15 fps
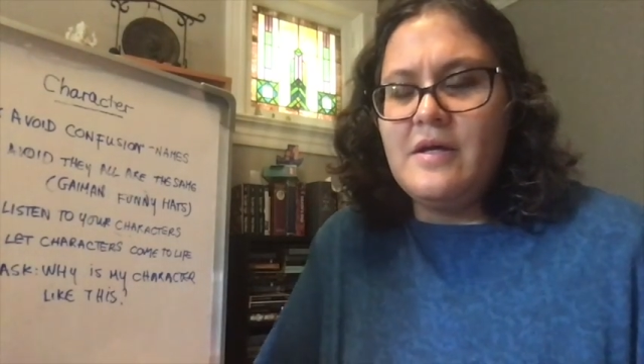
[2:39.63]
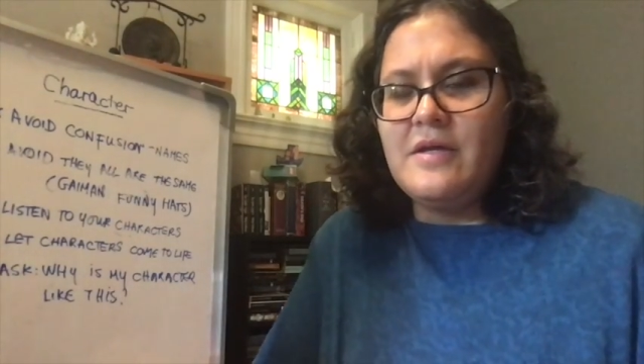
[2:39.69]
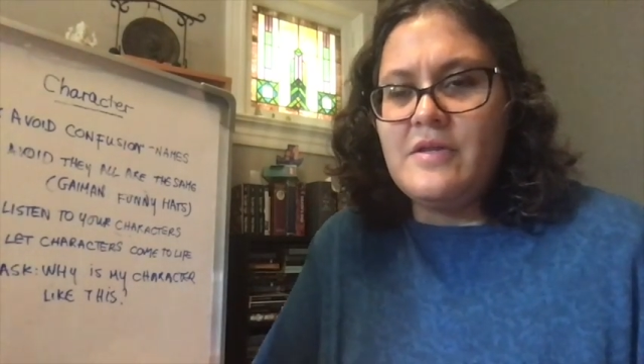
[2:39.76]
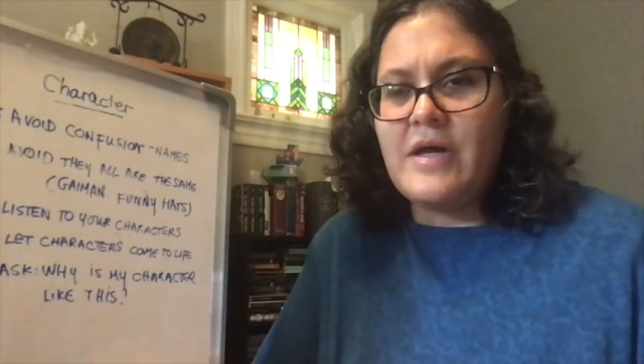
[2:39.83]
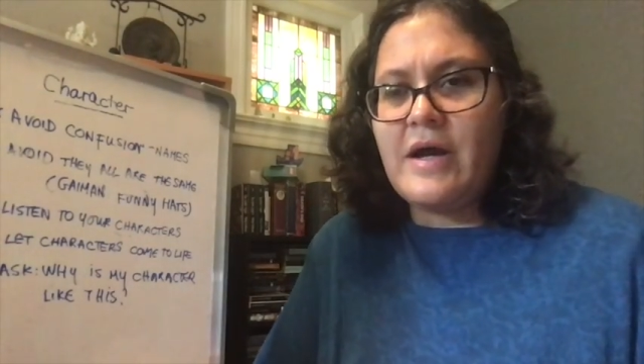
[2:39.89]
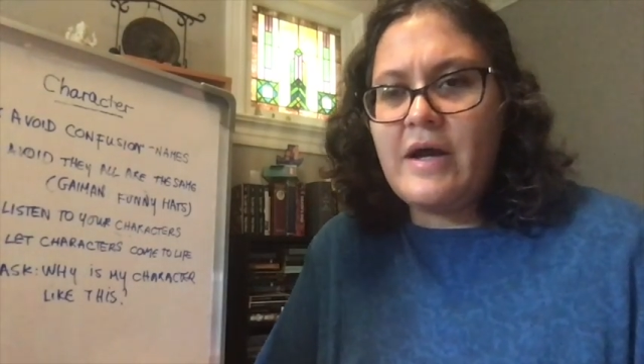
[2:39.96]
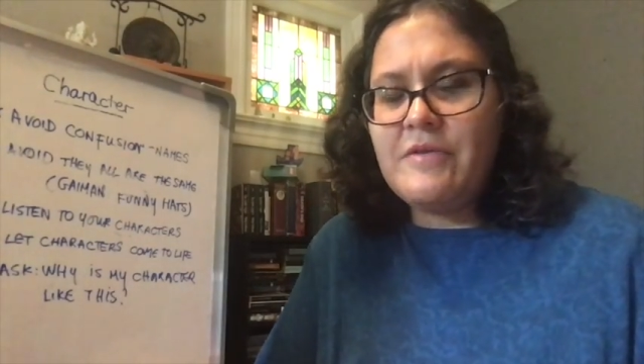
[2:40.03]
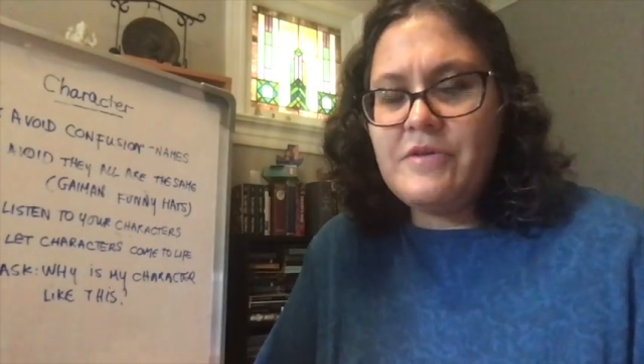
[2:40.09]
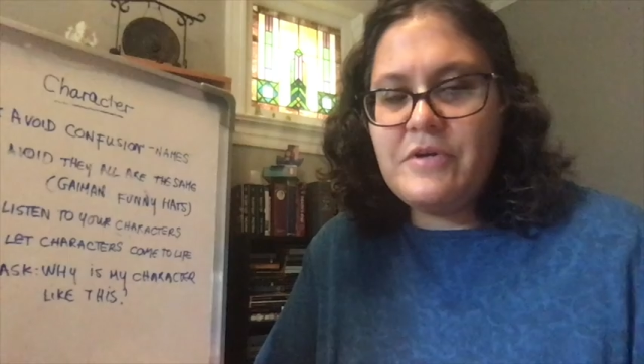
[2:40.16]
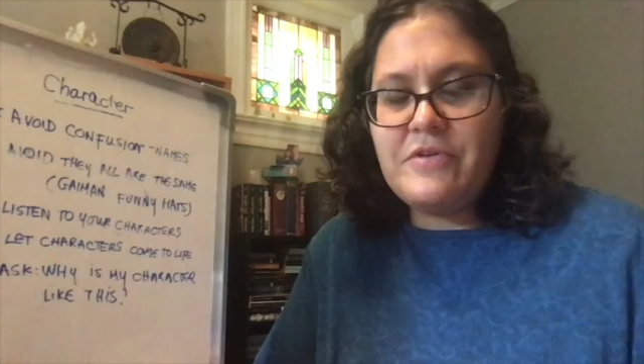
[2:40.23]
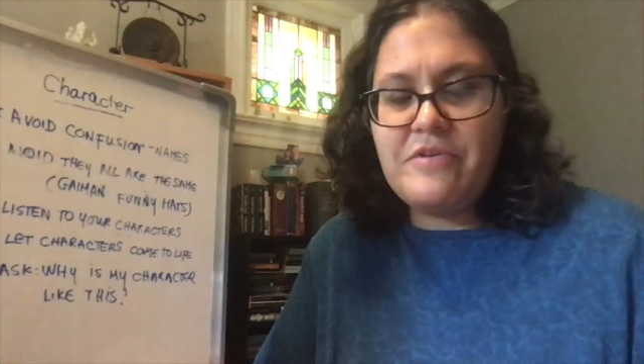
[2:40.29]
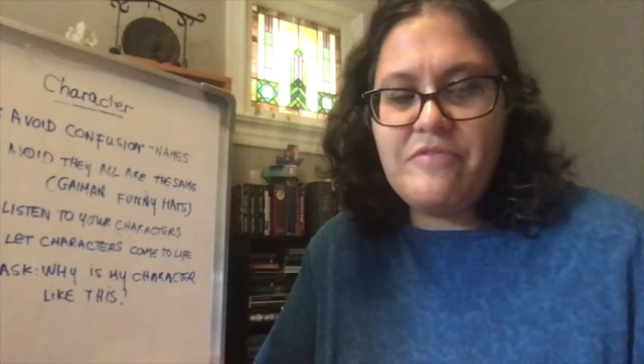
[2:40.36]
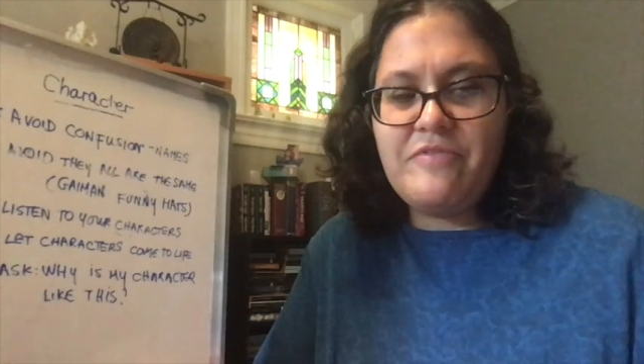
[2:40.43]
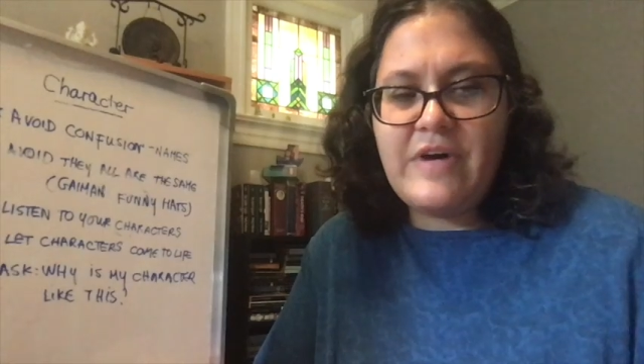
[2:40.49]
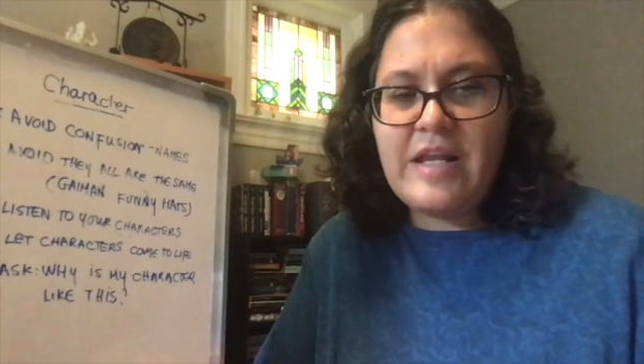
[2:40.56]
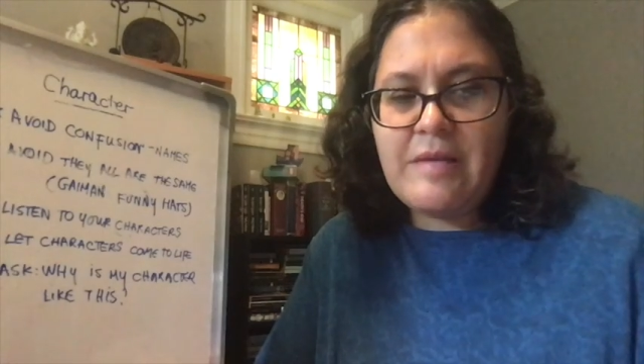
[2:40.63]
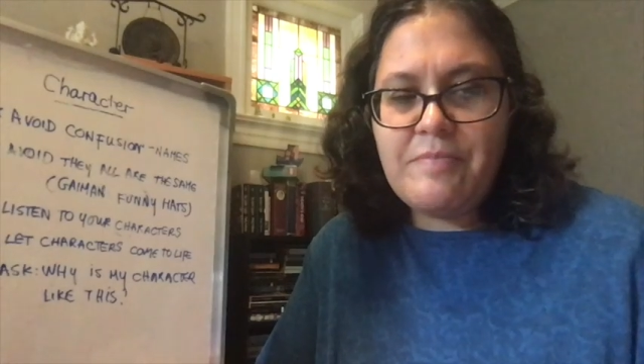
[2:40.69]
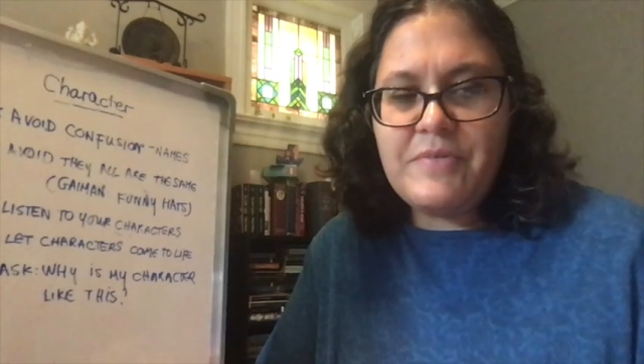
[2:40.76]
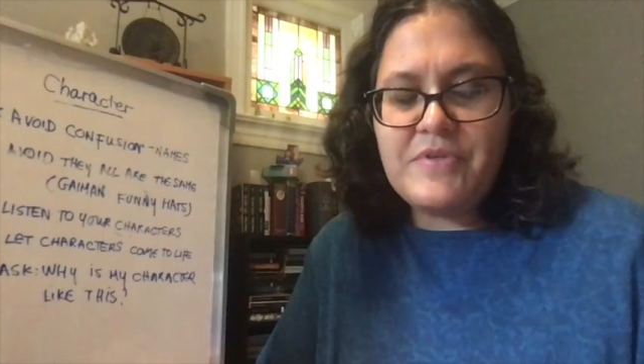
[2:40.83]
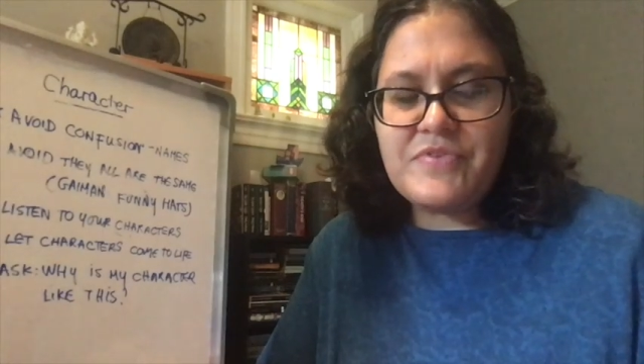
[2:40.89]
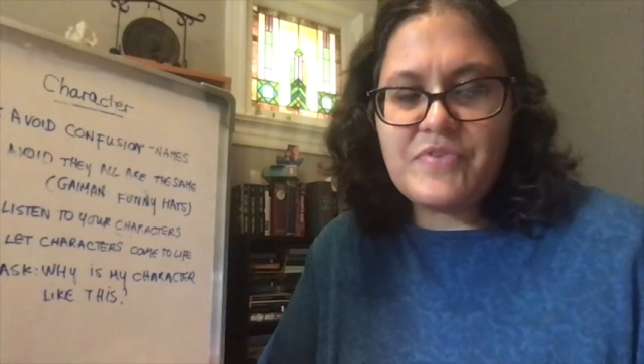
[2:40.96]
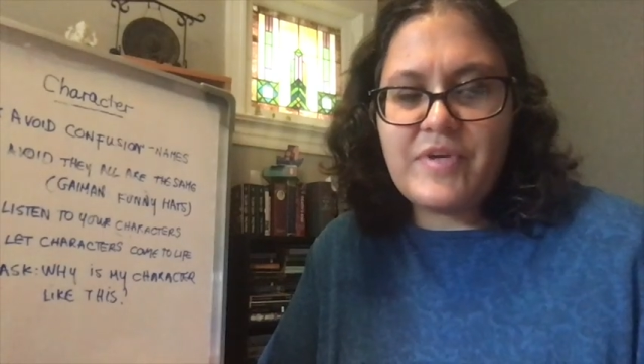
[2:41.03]
Now, how do you develop
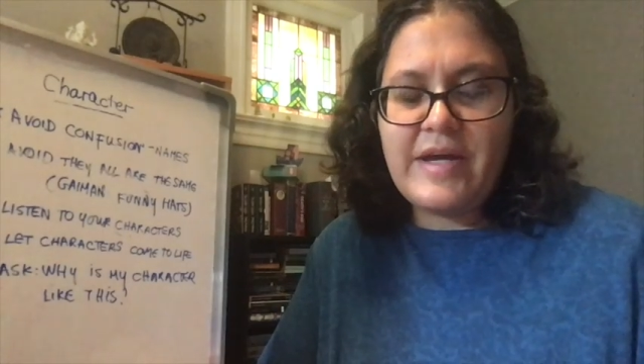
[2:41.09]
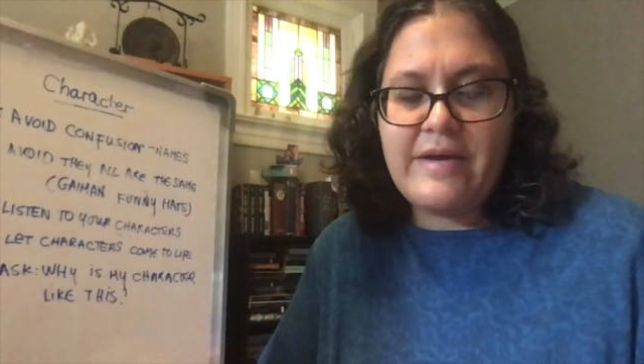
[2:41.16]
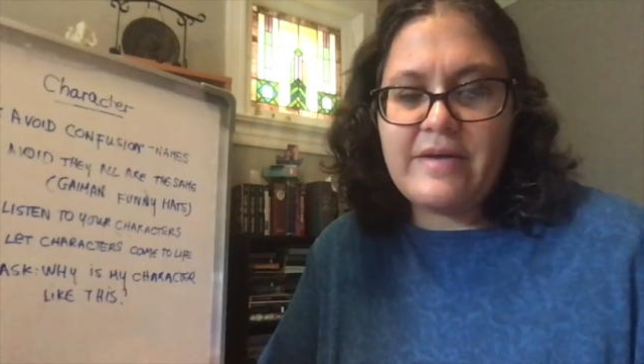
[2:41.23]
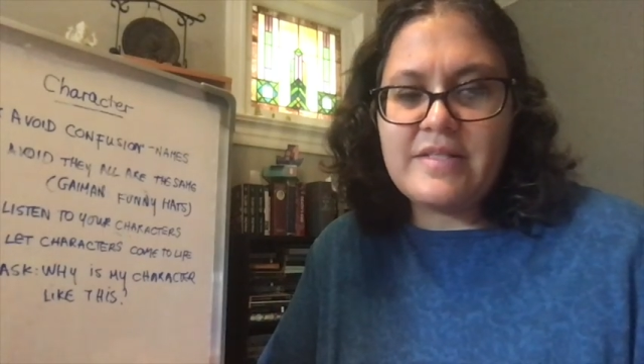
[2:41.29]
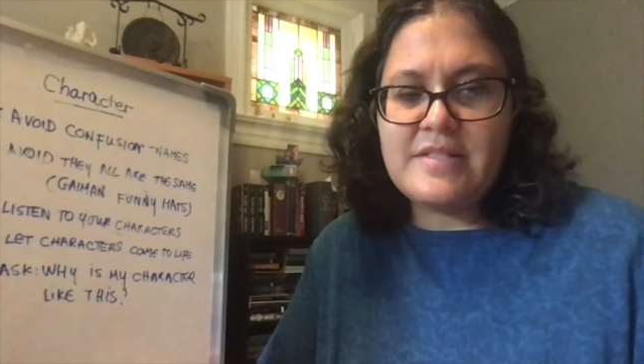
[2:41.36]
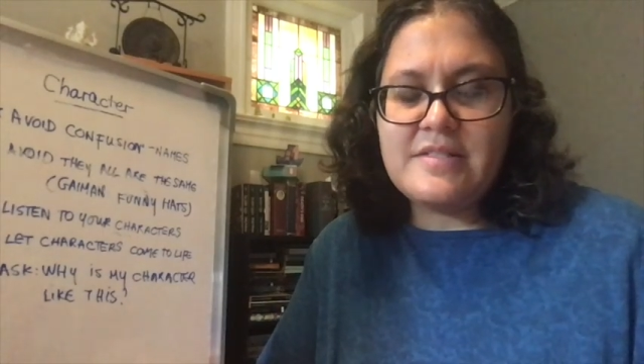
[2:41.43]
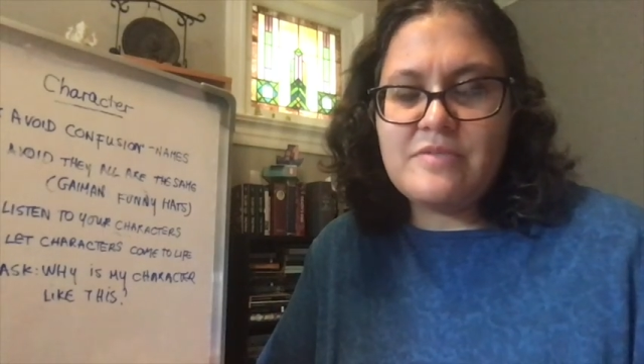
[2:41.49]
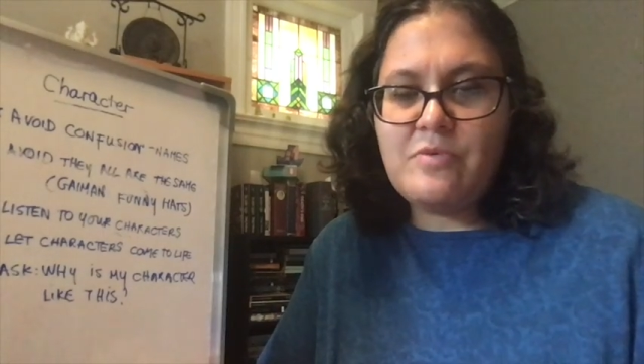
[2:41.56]
these characters?